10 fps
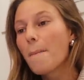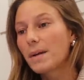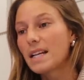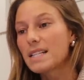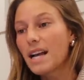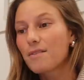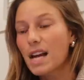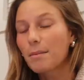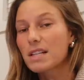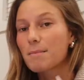but I didn't have
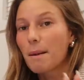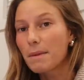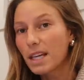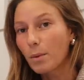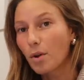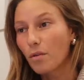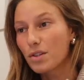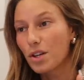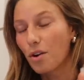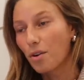time because my meeting went over
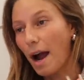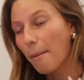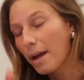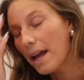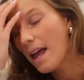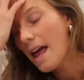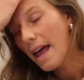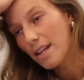to go grab it.